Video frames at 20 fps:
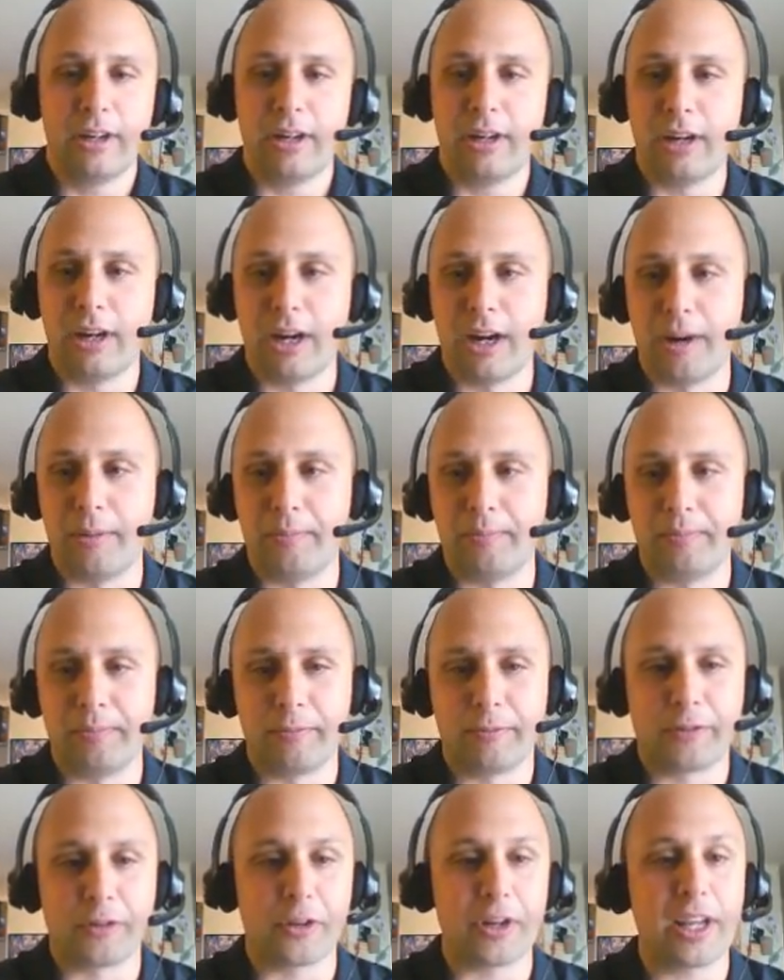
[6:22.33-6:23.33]
For an
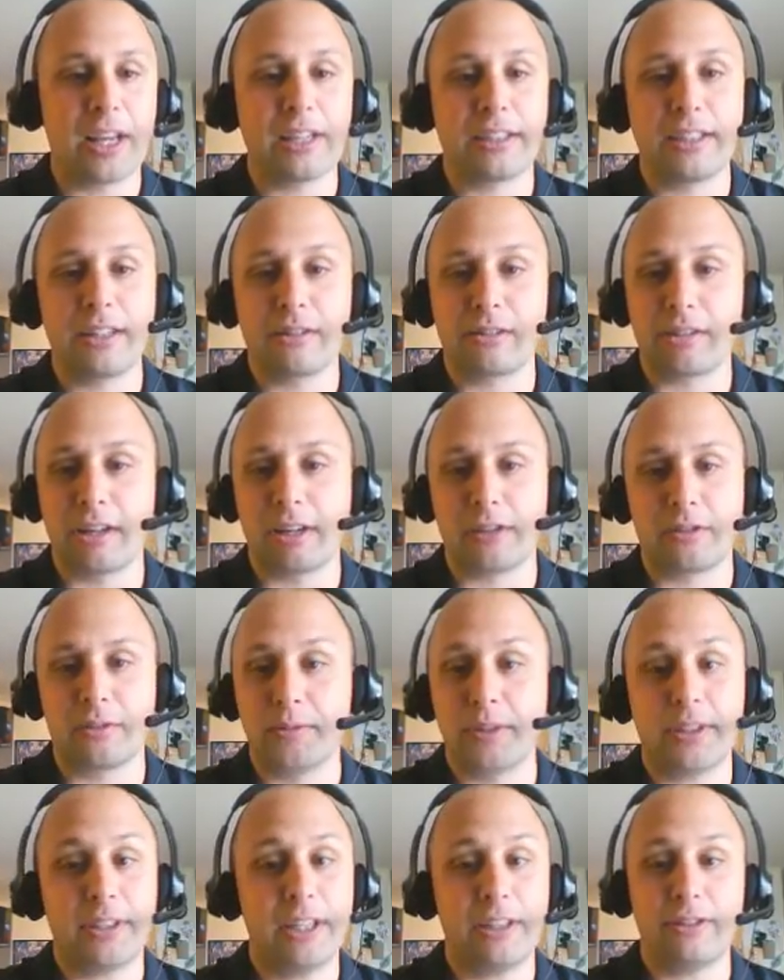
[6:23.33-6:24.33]
ESL
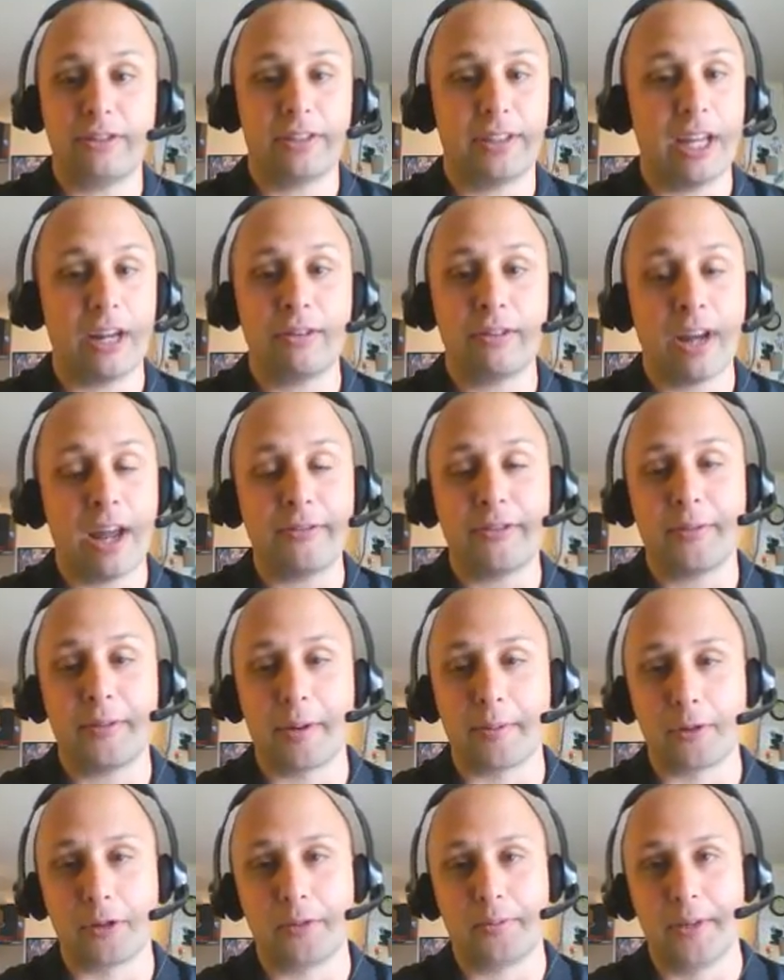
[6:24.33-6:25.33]
classroom, the teachers, they don't have to
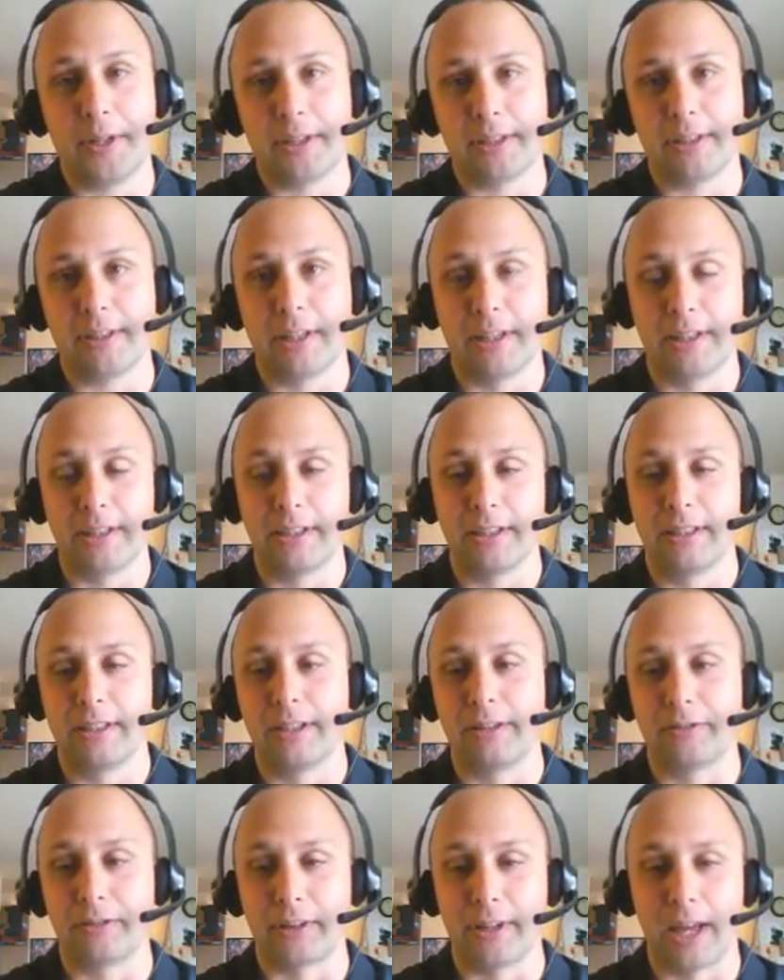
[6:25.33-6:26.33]
be able to speak a
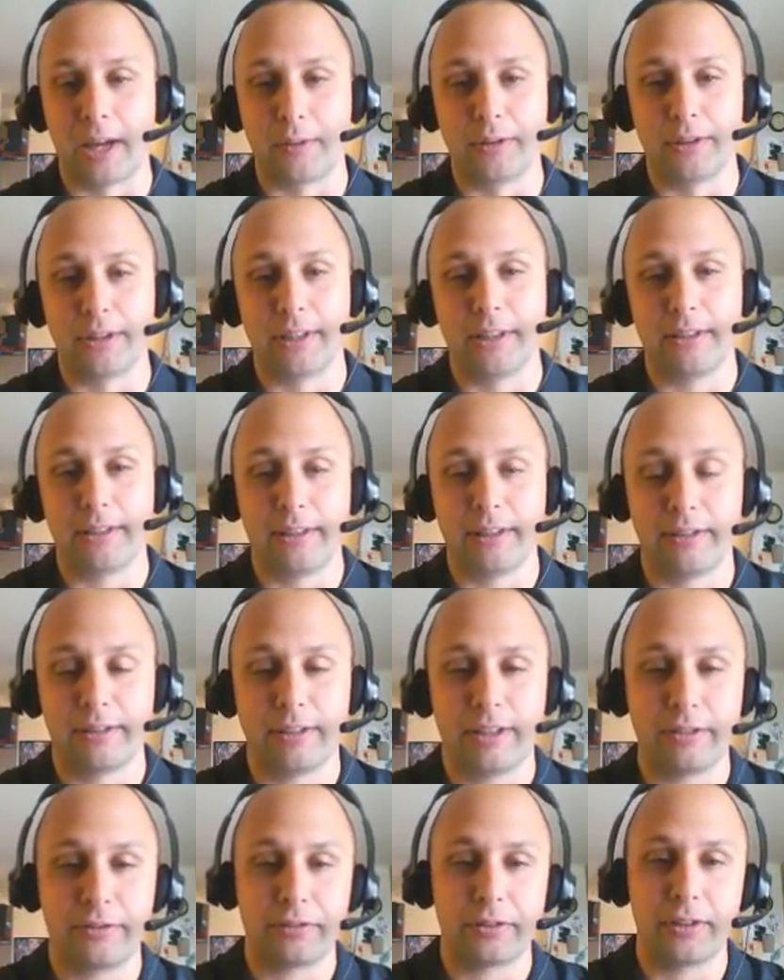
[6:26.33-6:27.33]
different language.
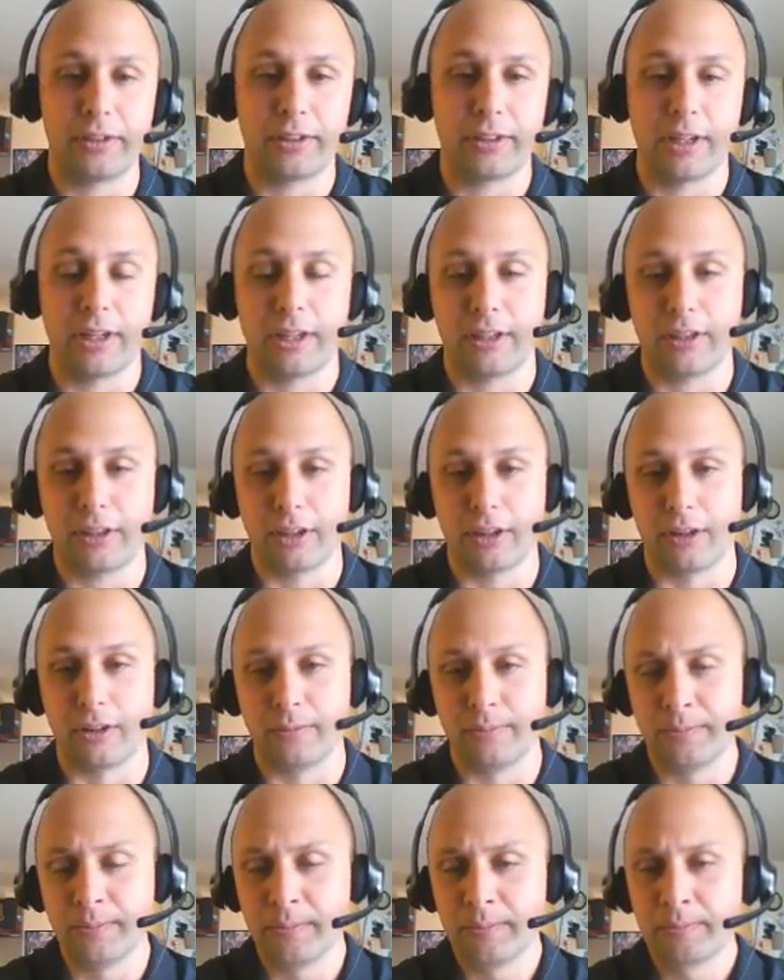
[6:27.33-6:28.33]
There's different
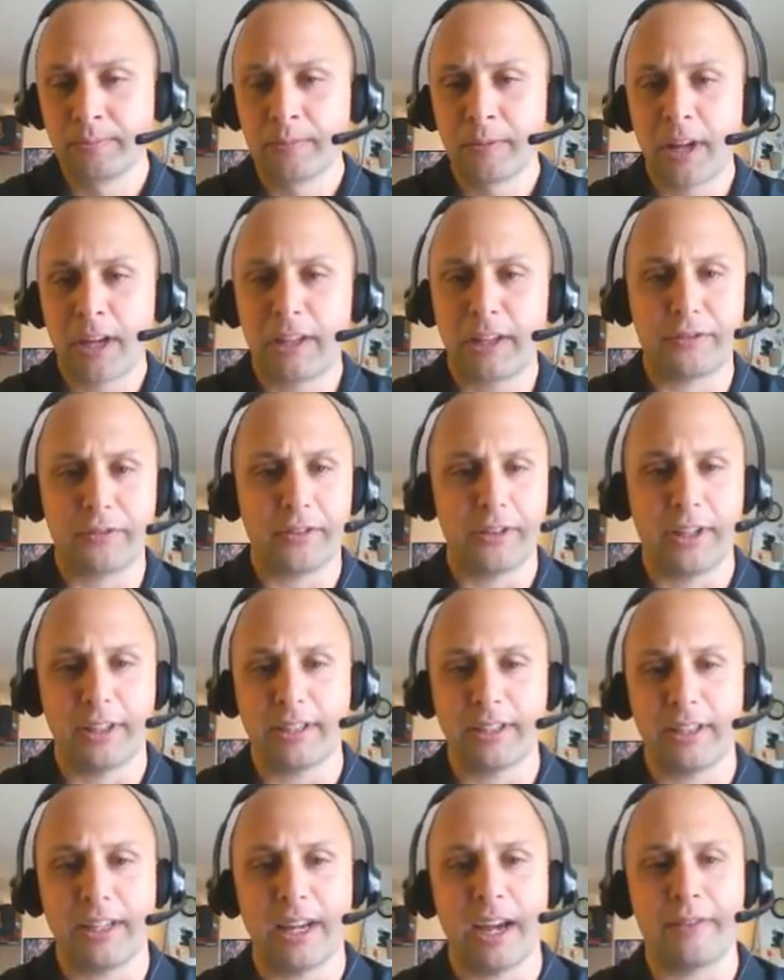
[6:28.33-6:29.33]
different
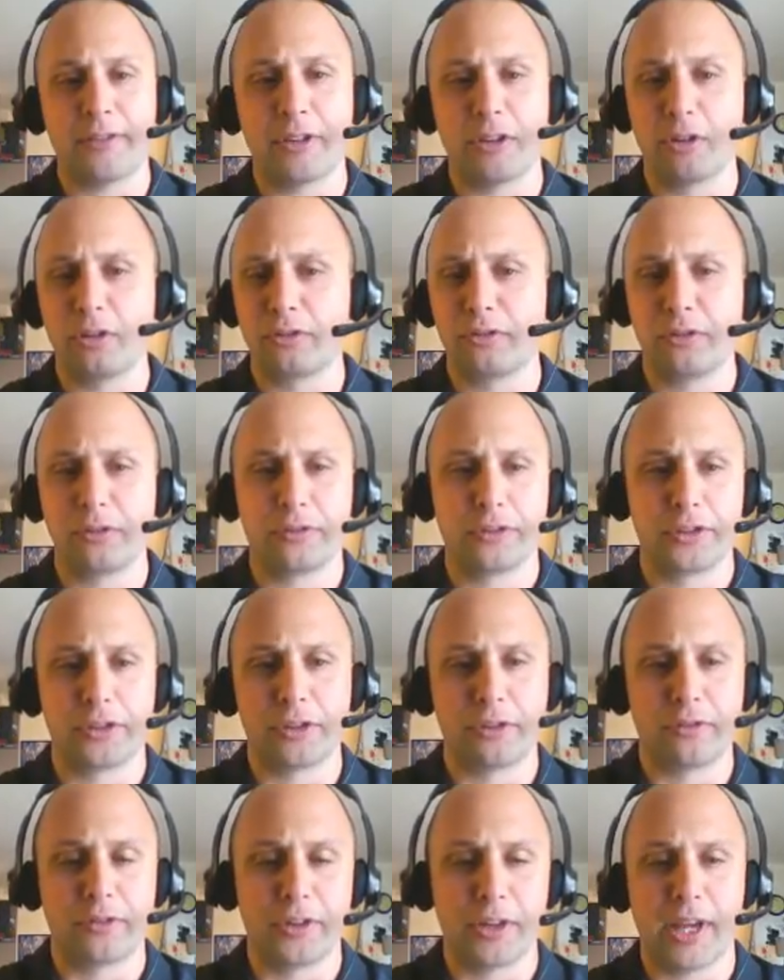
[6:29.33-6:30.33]
things that you have to go through for
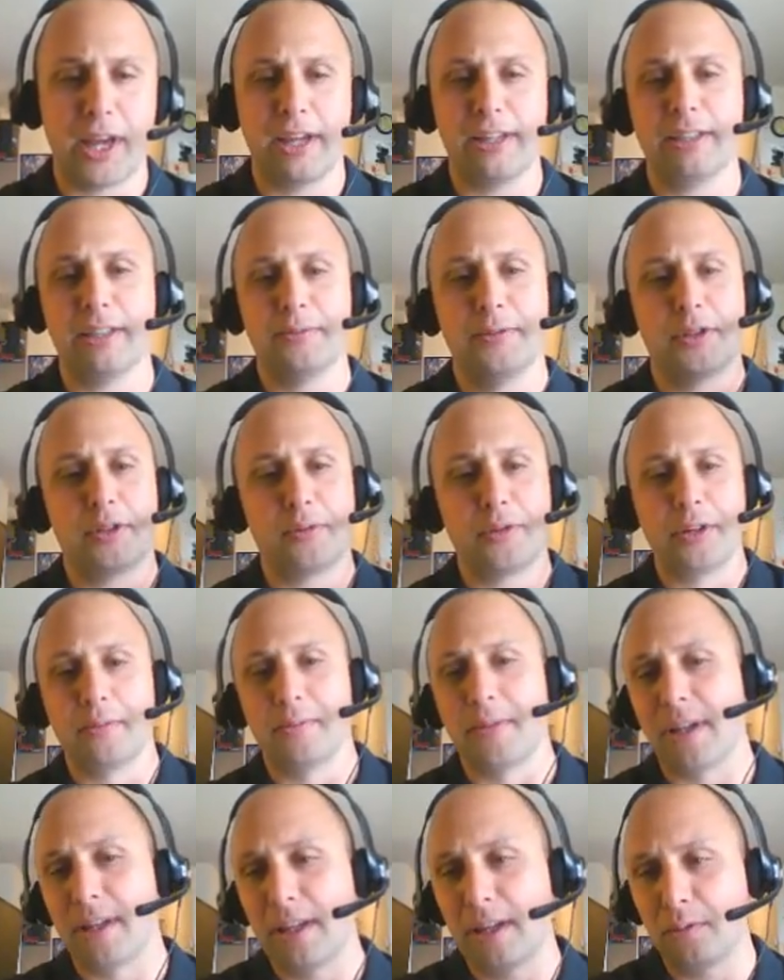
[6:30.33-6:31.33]
certification between
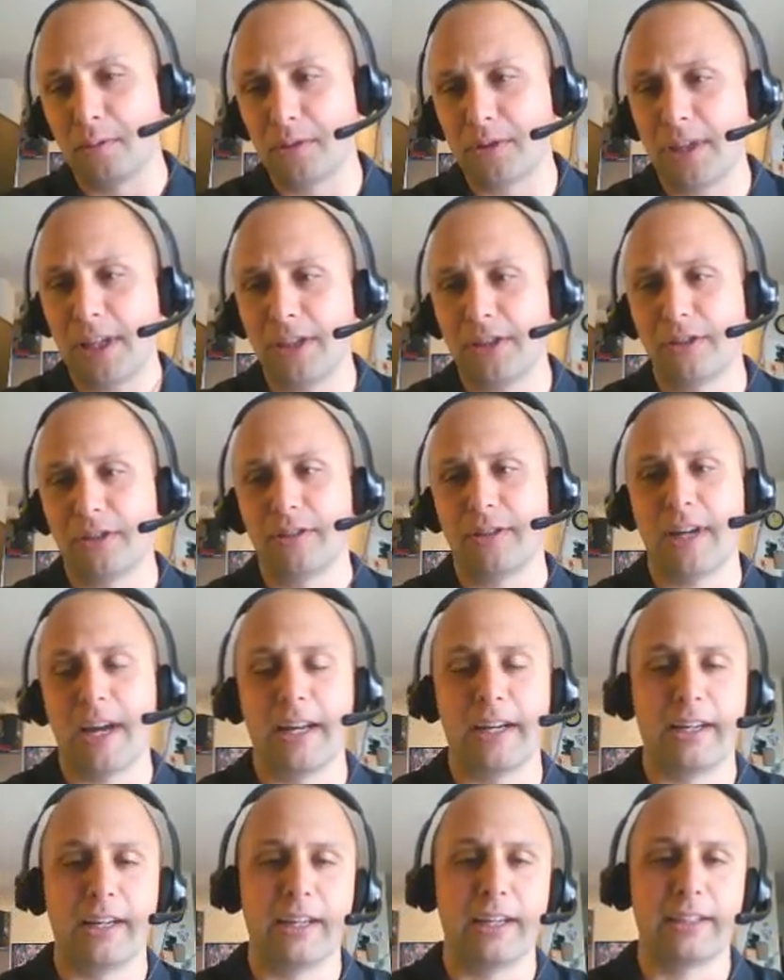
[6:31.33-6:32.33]
a bilingual teacher
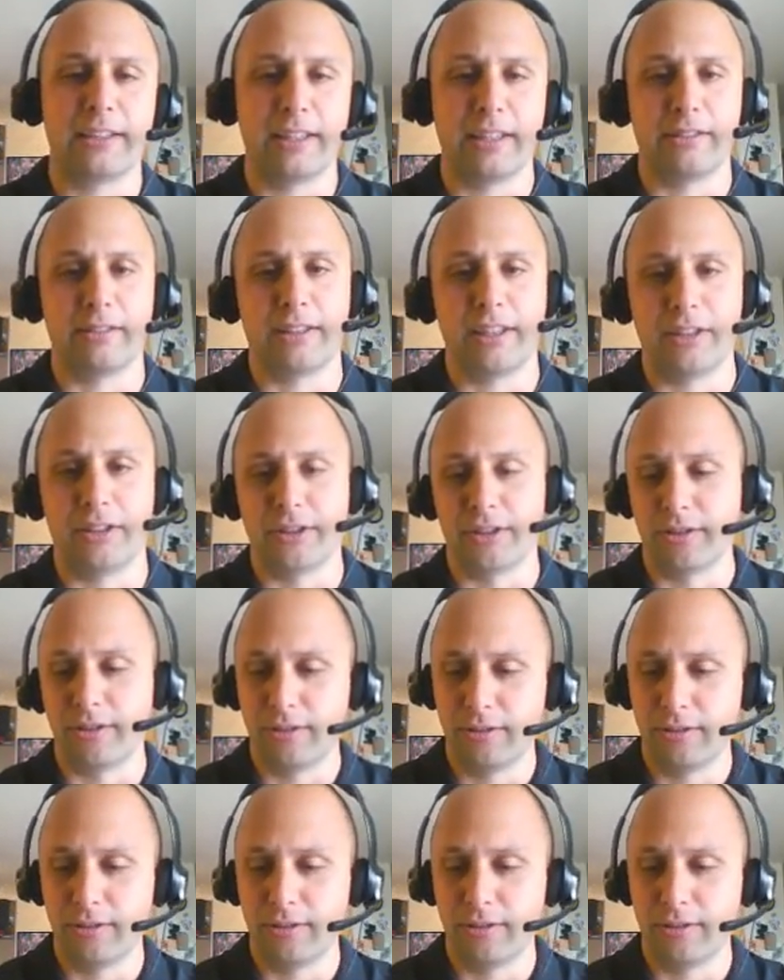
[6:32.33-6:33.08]
and an ESL teacher.